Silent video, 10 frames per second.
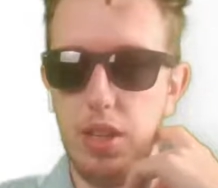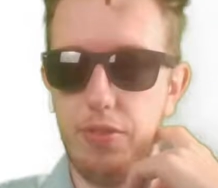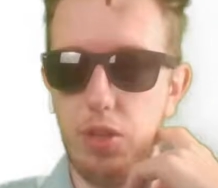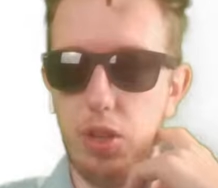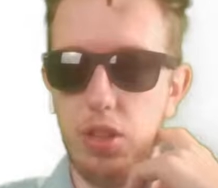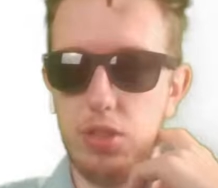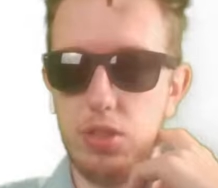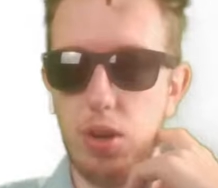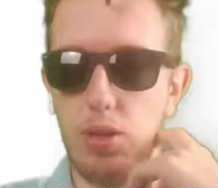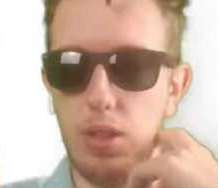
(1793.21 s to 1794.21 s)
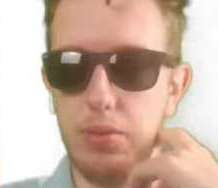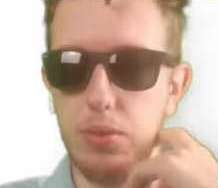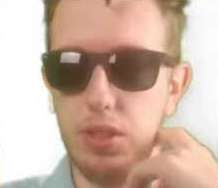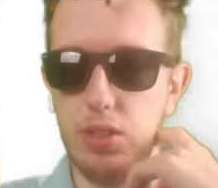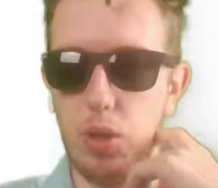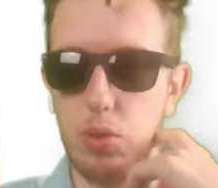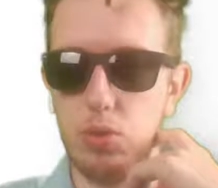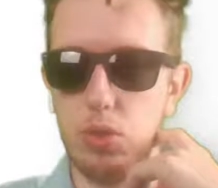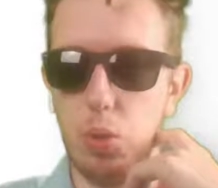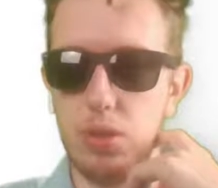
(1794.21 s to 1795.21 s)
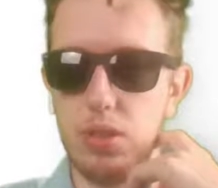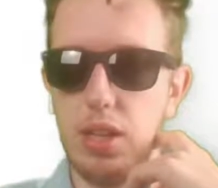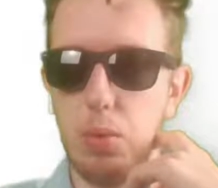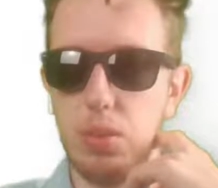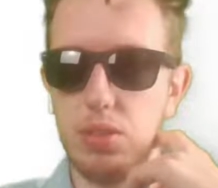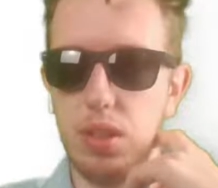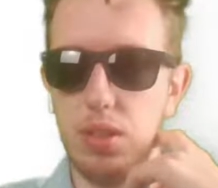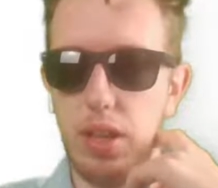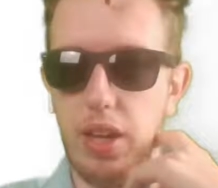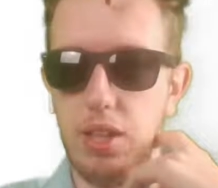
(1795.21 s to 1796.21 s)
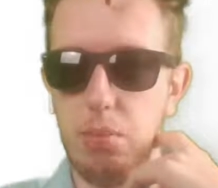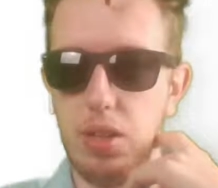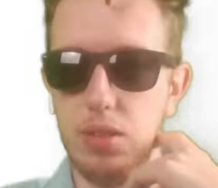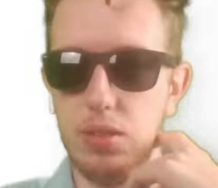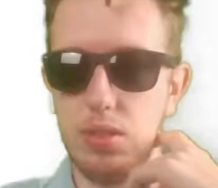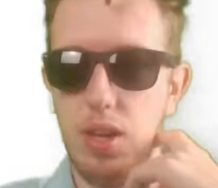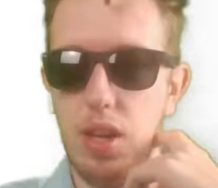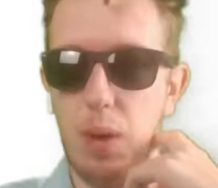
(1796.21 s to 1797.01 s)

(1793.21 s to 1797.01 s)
If you're in the star levels, I don't show exactly where it's going to land because